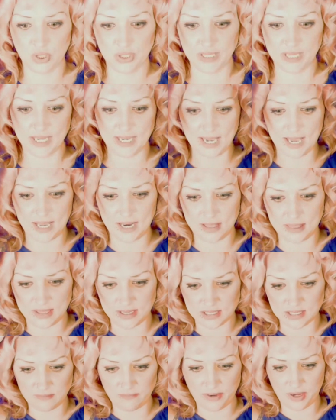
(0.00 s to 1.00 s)
looking at in
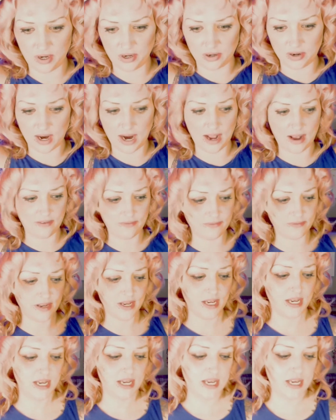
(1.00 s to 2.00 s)
this photograph
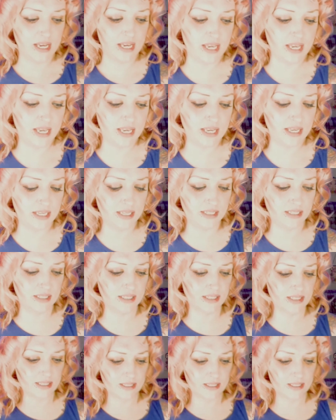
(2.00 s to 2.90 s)
is